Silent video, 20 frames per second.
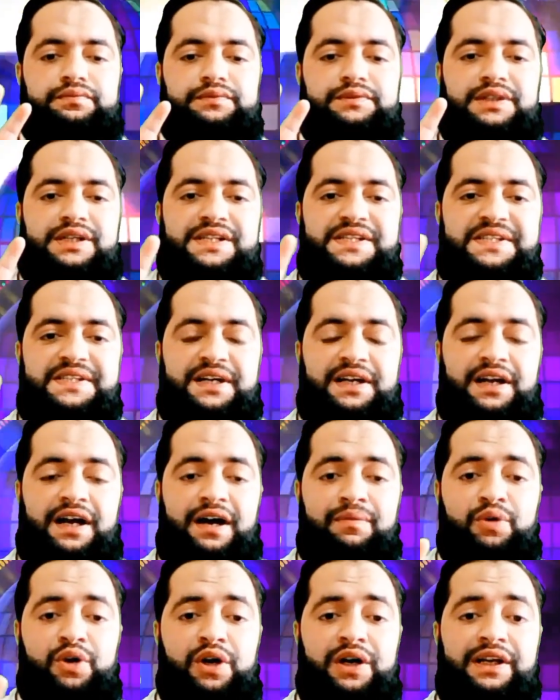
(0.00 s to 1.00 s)

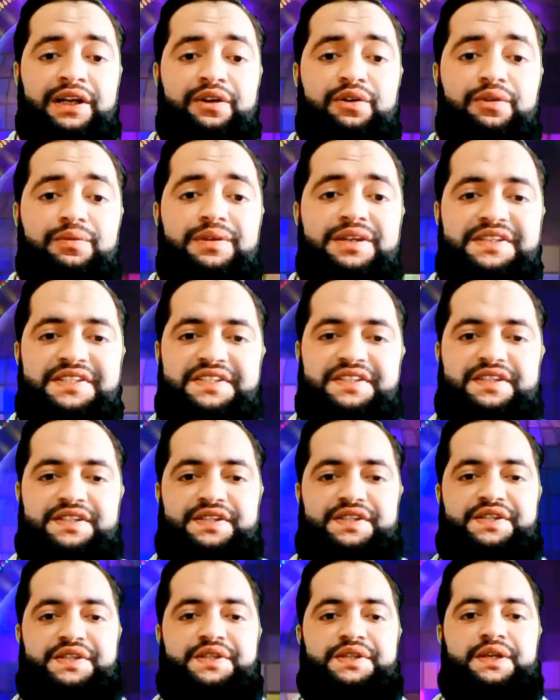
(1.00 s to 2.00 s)
Assalamu alaikum
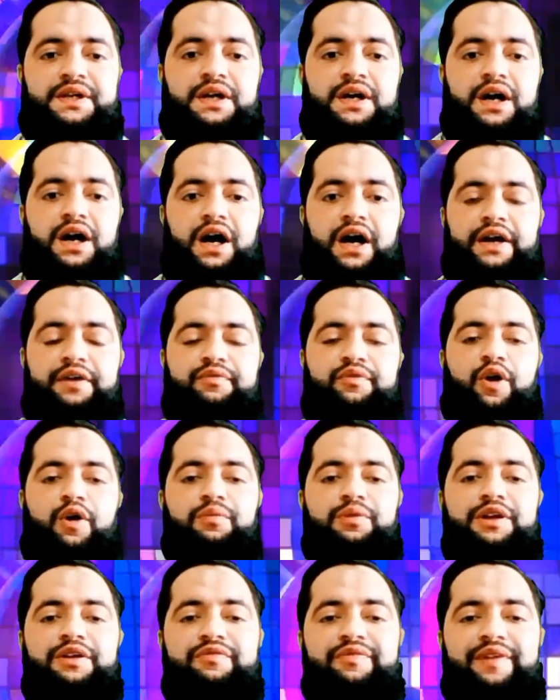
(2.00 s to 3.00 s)
listeners. I
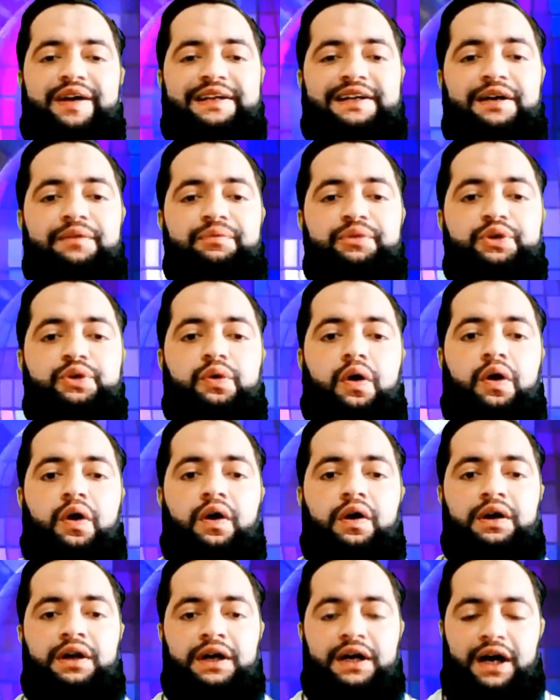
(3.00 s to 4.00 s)
warmly welcome you
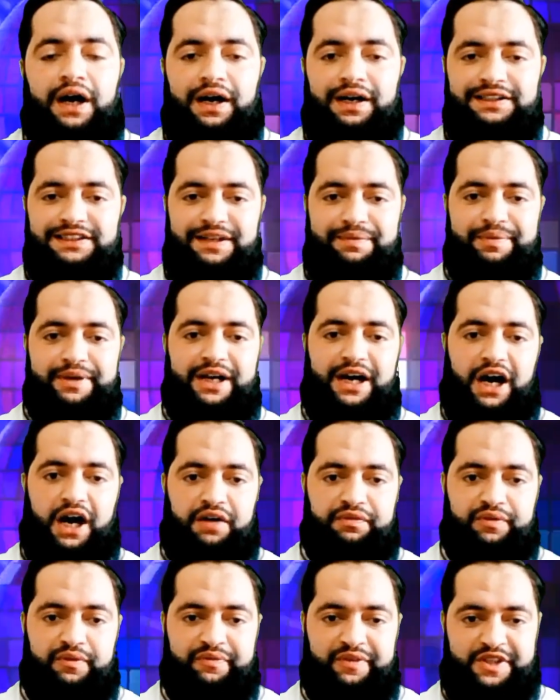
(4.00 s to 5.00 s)
all on the behalf
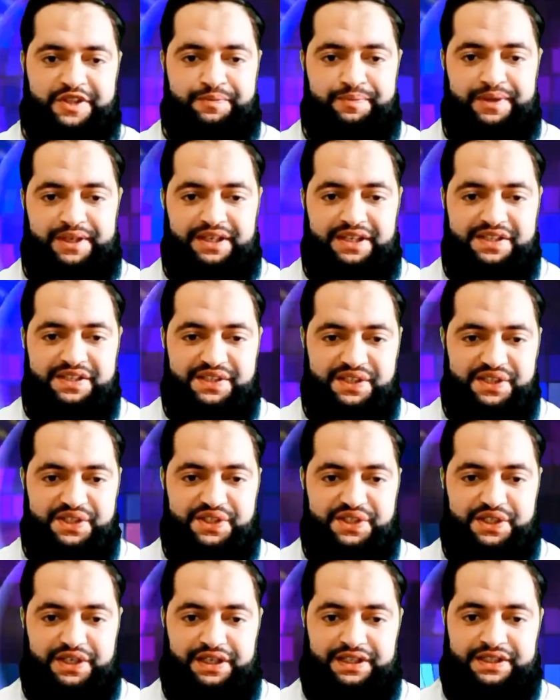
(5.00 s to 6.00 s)
of Experience
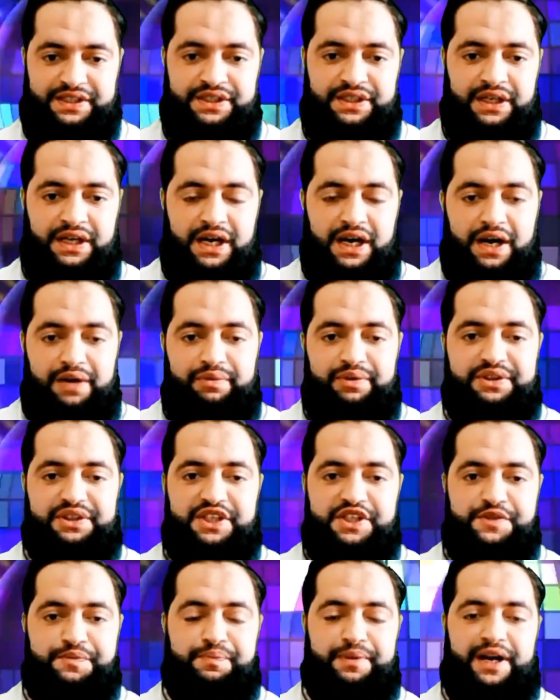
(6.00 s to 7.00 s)
Exchange with
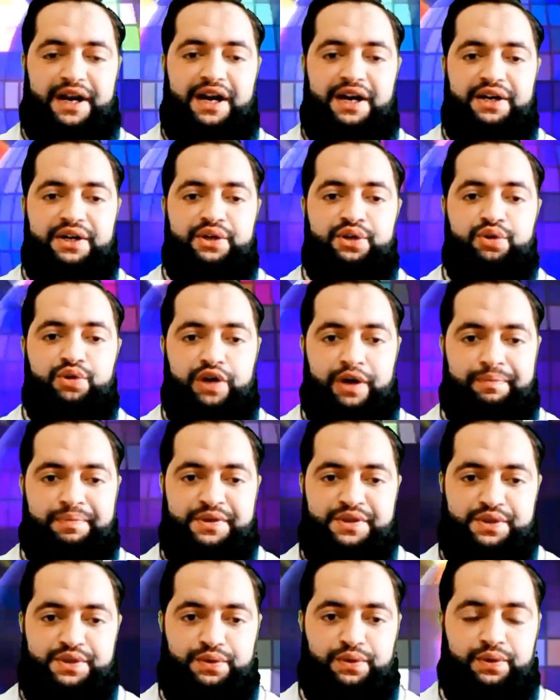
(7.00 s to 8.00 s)
this brand new
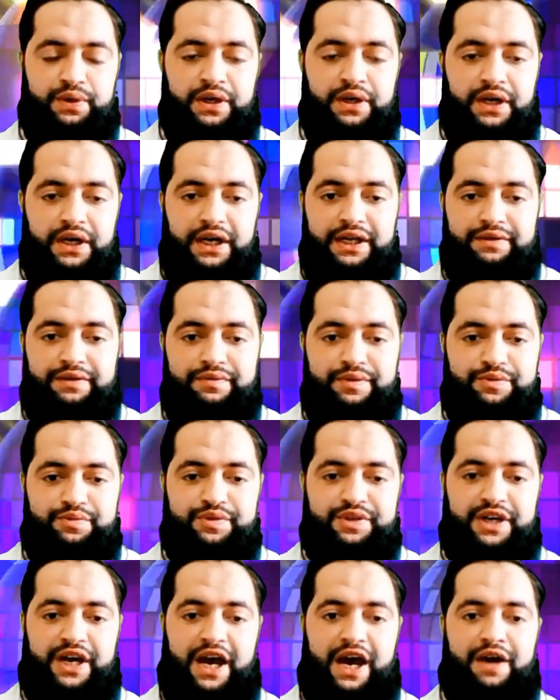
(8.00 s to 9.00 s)
episode in which we
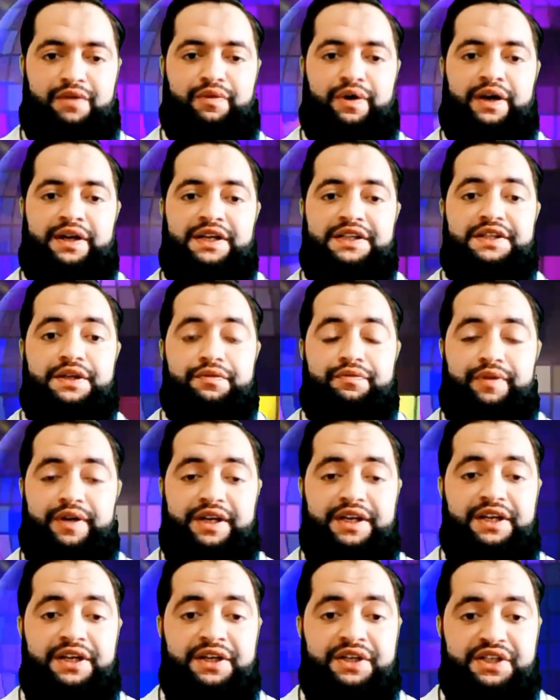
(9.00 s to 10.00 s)
have another very
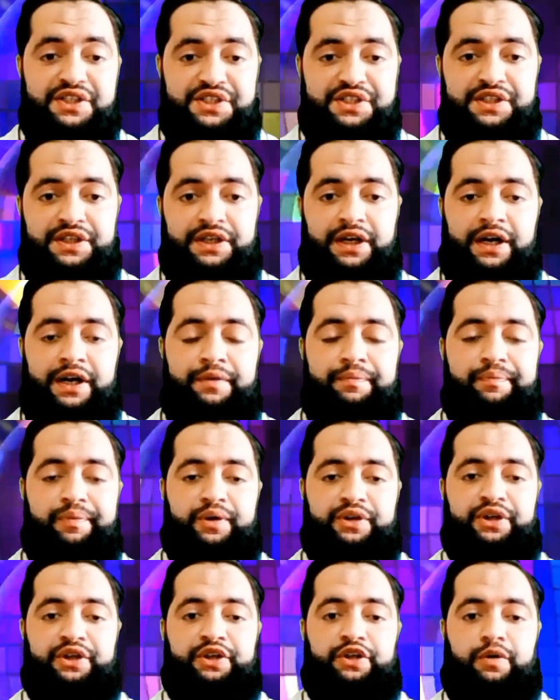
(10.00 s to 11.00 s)
interesting and
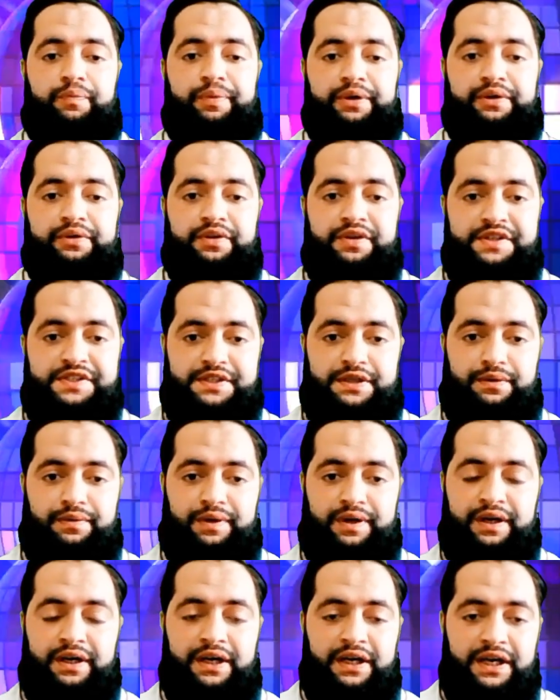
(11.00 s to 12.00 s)
important topic to
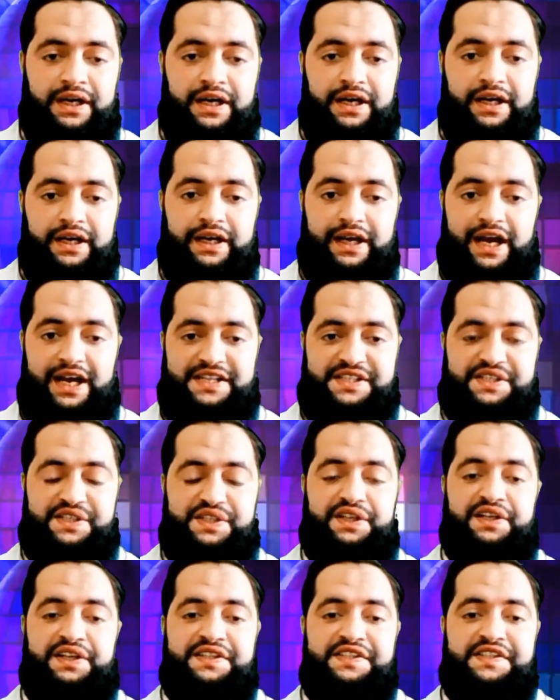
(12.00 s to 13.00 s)
discover. Yes, it
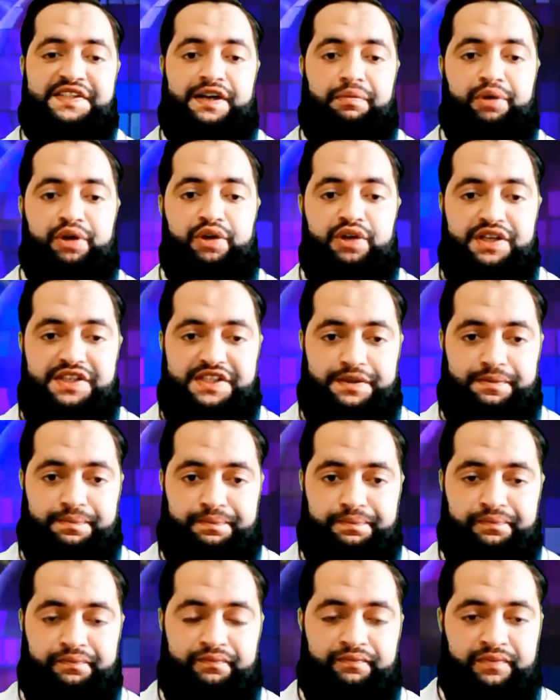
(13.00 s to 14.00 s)
is communism.
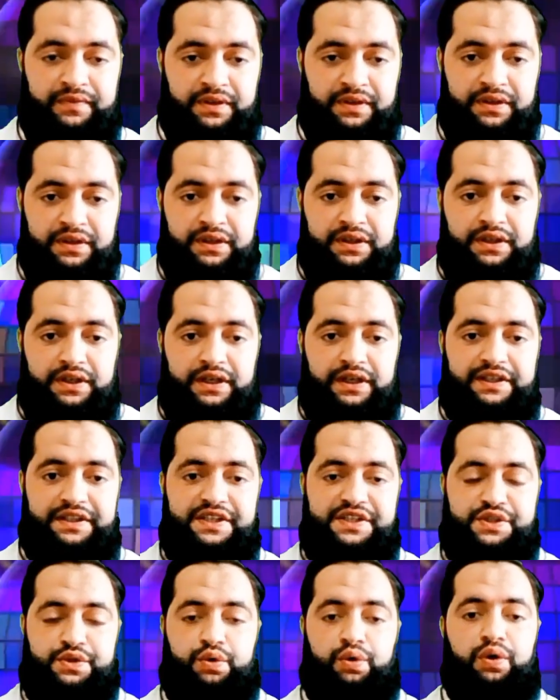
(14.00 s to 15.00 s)
In this
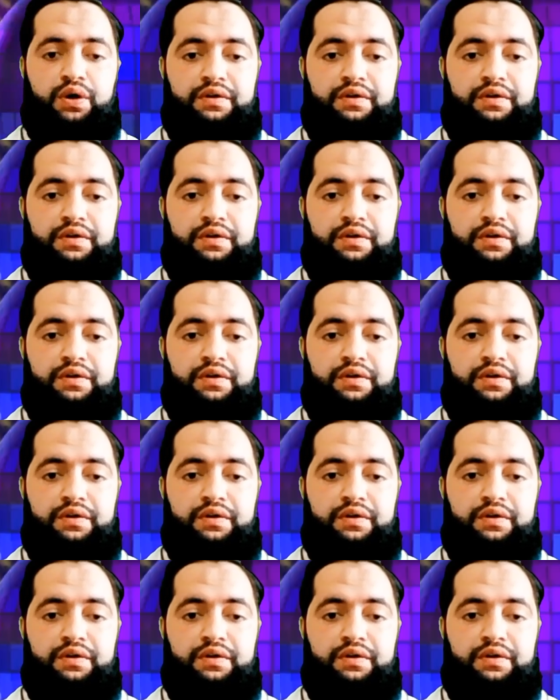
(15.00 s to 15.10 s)
whole